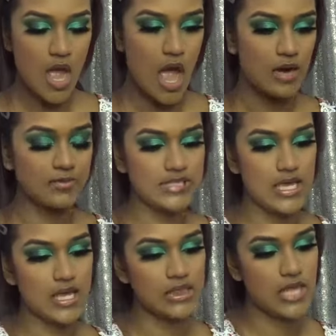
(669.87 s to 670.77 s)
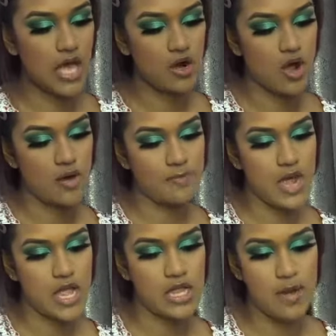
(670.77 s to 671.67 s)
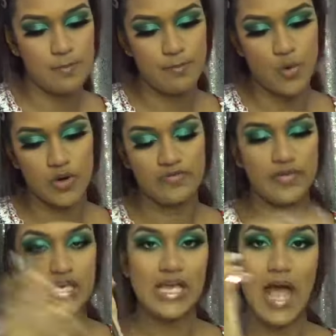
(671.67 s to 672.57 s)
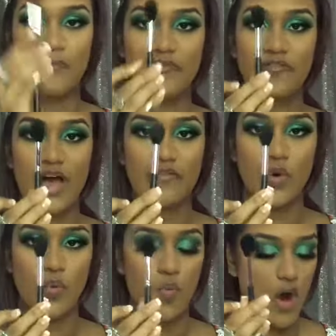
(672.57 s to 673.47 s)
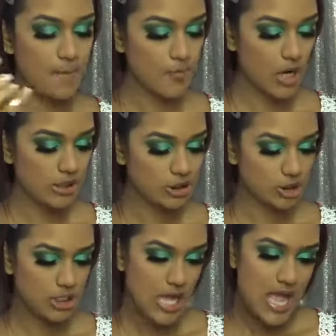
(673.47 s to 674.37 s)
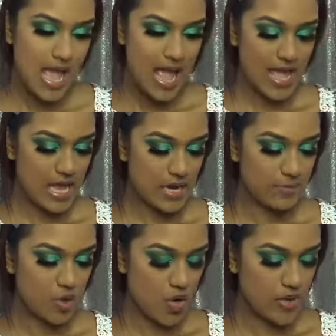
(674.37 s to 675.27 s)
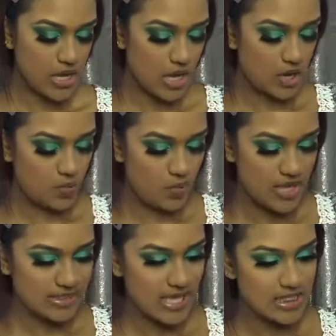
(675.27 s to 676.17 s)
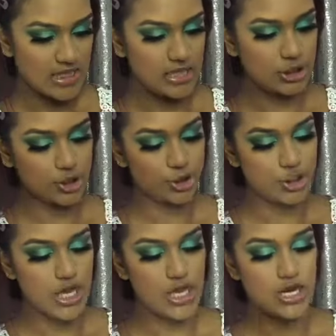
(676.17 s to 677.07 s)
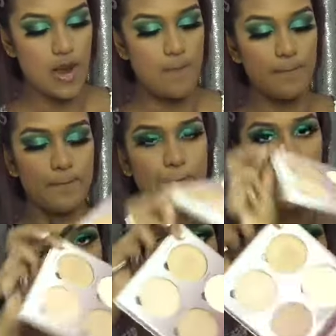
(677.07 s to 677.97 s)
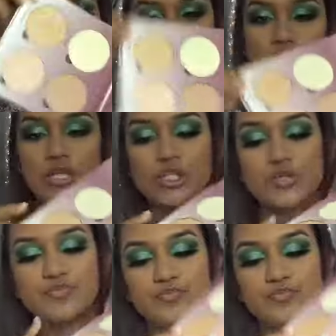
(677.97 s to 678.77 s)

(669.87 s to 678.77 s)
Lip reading: And I'm taking that on my Morphe M501 brush. And I'm going in with the shade Butterscotch,